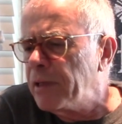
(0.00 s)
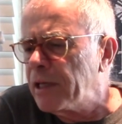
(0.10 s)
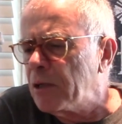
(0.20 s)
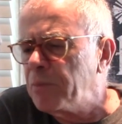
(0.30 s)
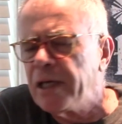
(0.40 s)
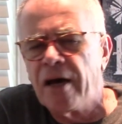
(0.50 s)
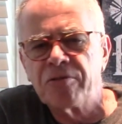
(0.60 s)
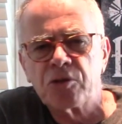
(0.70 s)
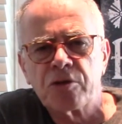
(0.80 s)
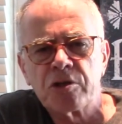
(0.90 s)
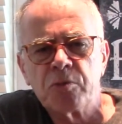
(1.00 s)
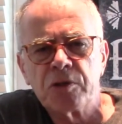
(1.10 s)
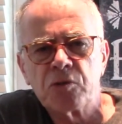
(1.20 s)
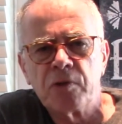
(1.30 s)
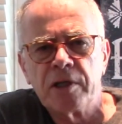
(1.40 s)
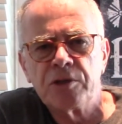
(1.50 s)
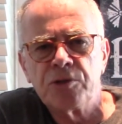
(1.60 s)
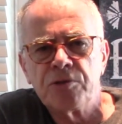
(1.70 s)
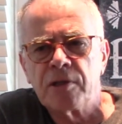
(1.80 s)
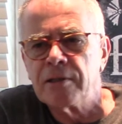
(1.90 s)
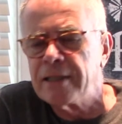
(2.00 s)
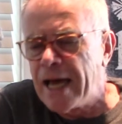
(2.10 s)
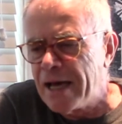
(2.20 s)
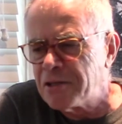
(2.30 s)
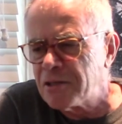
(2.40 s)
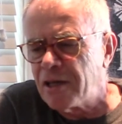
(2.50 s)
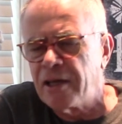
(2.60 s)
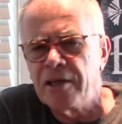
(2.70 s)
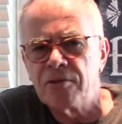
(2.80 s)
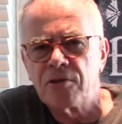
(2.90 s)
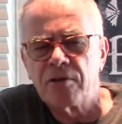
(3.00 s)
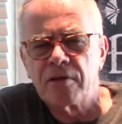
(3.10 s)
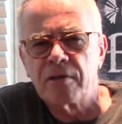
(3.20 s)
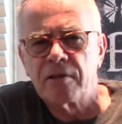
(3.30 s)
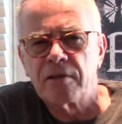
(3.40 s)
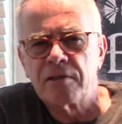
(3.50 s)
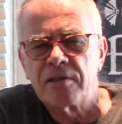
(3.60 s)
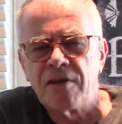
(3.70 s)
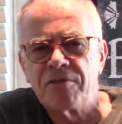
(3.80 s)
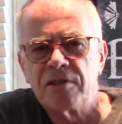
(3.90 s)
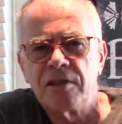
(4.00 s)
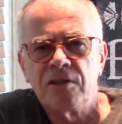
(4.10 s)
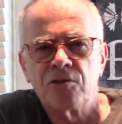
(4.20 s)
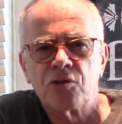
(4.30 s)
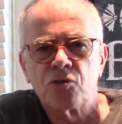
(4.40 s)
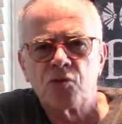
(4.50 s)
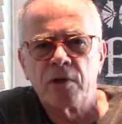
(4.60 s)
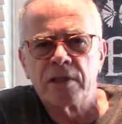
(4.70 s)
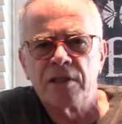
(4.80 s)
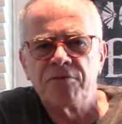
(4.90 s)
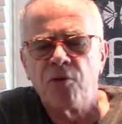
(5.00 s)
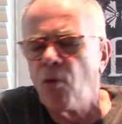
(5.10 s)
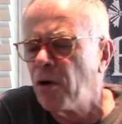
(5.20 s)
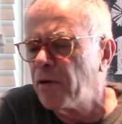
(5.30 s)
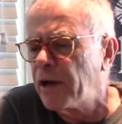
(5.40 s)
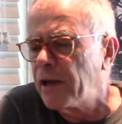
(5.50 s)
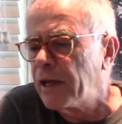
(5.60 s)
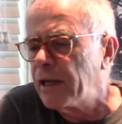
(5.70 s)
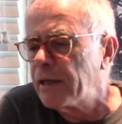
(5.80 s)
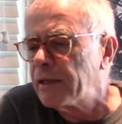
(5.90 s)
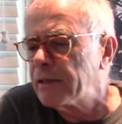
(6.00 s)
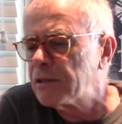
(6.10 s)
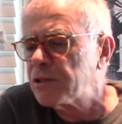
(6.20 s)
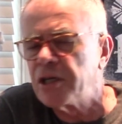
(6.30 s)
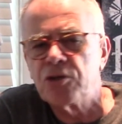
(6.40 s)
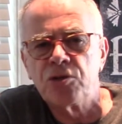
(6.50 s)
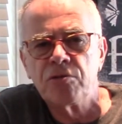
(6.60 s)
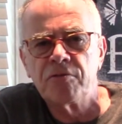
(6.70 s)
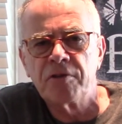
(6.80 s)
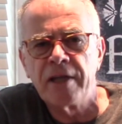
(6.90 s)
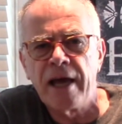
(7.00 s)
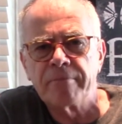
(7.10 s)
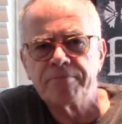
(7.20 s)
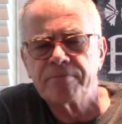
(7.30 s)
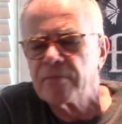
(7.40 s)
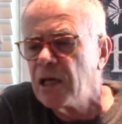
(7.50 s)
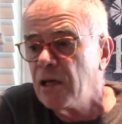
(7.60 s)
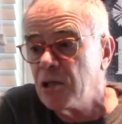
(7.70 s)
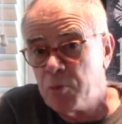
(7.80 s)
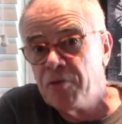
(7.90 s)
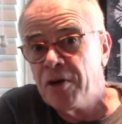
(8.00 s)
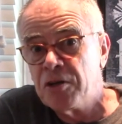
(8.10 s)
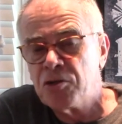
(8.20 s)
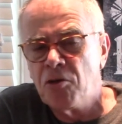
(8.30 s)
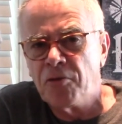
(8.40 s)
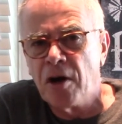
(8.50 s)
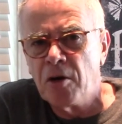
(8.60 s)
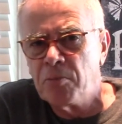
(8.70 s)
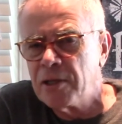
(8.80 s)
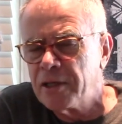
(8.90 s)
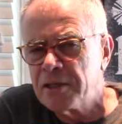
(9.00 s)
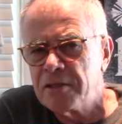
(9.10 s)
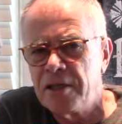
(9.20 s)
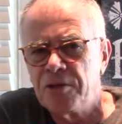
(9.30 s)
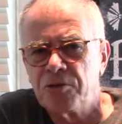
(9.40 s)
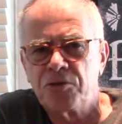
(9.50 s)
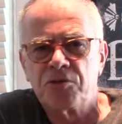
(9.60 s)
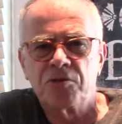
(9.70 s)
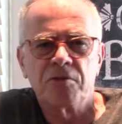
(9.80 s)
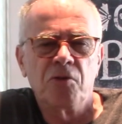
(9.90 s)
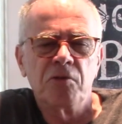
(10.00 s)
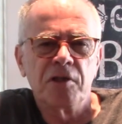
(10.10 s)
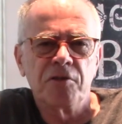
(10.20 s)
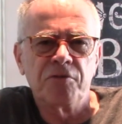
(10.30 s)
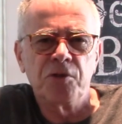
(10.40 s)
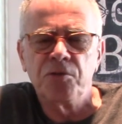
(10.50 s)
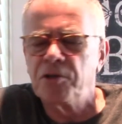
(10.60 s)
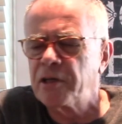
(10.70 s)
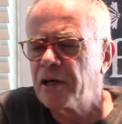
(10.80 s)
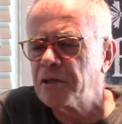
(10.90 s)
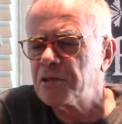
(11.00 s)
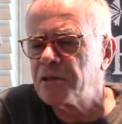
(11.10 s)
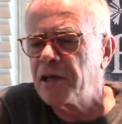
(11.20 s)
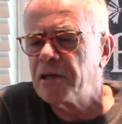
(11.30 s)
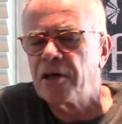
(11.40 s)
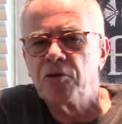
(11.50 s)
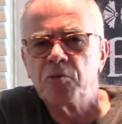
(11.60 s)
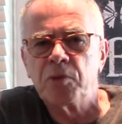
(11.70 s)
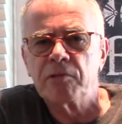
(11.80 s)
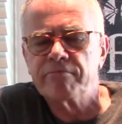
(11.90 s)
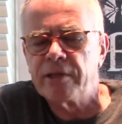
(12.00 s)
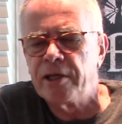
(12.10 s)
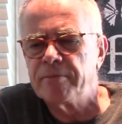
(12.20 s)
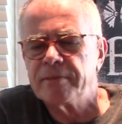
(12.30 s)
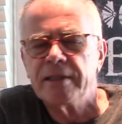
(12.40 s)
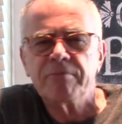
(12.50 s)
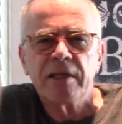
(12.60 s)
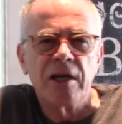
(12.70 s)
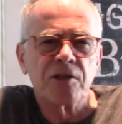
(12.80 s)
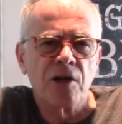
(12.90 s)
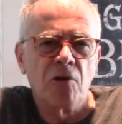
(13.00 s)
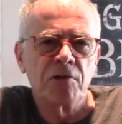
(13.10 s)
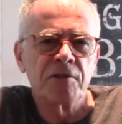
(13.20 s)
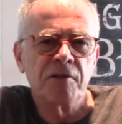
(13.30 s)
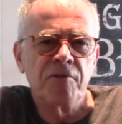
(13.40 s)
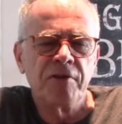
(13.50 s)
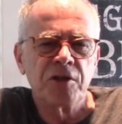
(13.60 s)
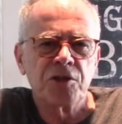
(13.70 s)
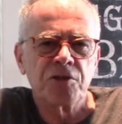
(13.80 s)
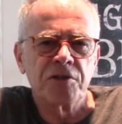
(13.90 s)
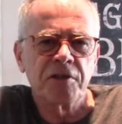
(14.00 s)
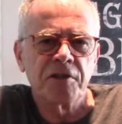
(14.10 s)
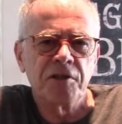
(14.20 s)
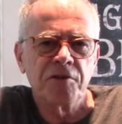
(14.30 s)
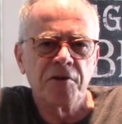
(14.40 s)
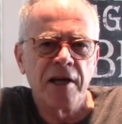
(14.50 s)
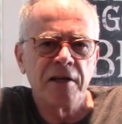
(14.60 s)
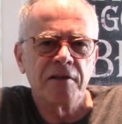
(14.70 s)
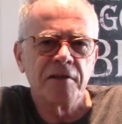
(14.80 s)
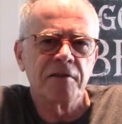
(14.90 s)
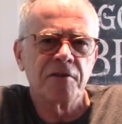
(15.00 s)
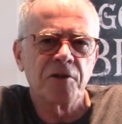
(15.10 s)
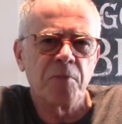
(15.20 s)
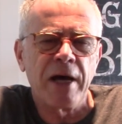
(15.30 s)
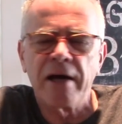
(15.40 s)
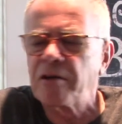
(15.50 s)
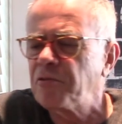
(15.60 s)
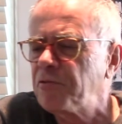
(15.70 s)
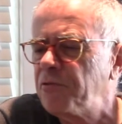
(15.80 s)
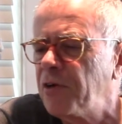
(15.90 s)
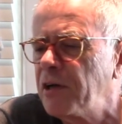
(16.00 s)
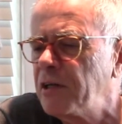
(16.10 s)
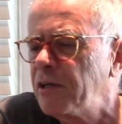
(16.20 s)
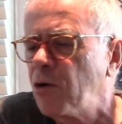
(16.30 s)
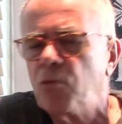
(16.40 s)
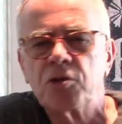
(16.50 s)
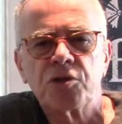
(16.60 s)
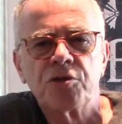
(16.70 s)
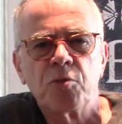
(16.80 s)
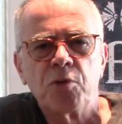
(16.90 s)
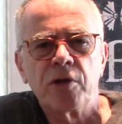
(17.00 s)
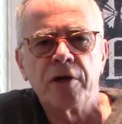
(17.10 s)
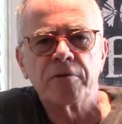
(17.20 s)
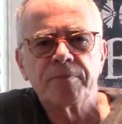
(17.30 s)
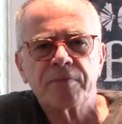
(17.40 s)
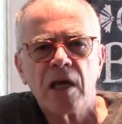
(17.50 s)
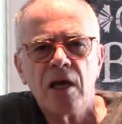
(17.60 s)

It'll be after Christmas when I do the last 8, 17 to 24, and stay tuned for that. It's been fun so far, but like I say, there's only a few that kind of stand out, but hey, it's always an adventure sticking your hand into the pack and finding out what you're going to pull out.